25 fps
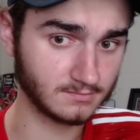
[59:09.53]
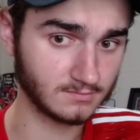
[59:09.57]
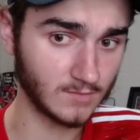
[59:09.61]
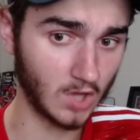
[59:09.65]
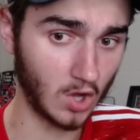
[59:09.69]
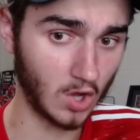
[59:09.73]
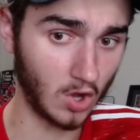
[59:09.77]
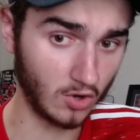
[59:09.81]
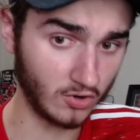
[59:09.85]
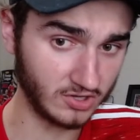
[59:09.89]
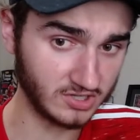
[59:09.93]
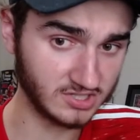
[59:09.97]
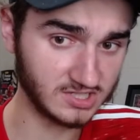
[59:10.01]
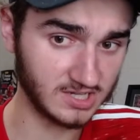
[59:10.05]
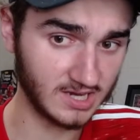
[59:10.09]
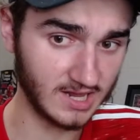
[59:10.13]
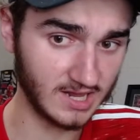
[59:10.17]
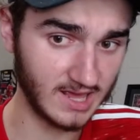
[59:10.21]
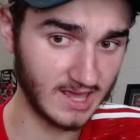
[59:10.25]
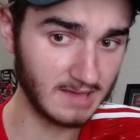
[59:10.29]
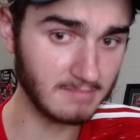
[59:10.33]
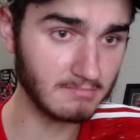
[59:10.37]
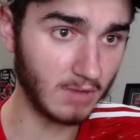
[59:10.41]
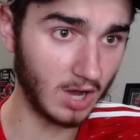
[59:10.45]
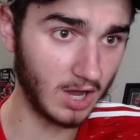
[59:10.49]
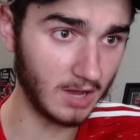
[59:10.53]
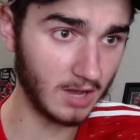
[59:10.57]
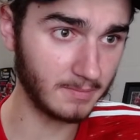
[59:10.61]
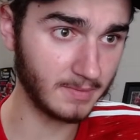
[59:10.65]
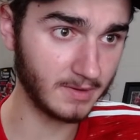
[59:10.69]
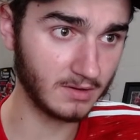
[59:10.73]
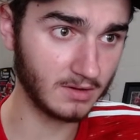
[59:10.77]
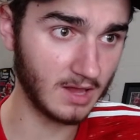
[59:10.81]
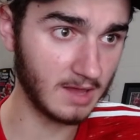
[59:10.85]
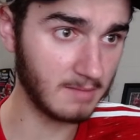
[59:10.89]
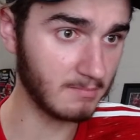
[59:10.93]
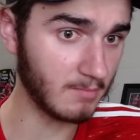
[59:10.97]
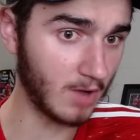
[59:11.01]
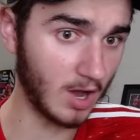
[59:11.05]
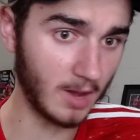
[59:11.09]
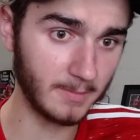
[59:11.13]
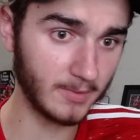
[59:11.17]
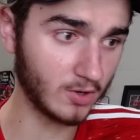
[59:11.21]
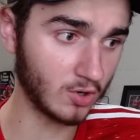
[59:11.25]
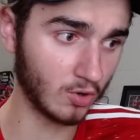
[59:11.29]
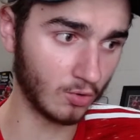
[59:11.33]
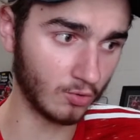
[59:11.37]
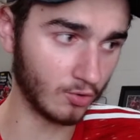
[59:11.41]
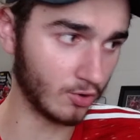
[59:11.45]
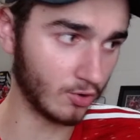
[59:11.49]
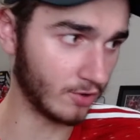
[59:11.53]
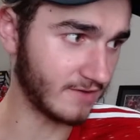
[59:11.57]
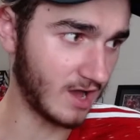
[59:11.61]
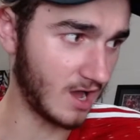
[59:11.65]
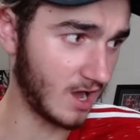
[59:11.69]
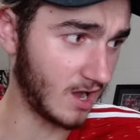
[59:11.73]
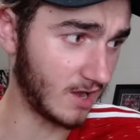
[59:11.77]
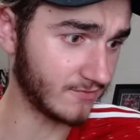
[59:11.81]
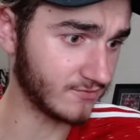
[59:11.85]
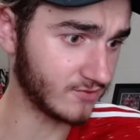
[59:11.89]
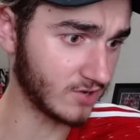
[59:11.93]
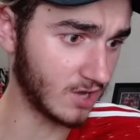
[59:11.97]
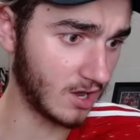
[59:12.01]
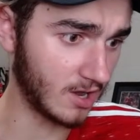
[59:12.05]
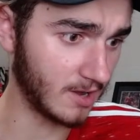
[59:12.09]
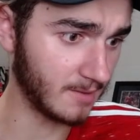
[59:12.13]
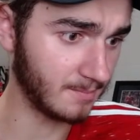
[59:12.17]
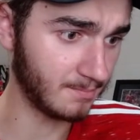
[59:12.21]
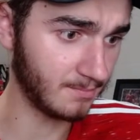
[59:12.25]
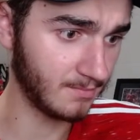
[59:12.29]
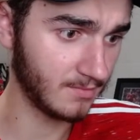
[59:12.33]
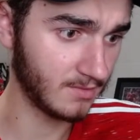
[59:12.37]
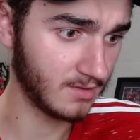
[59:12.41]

Honestly, it might be called off at half time.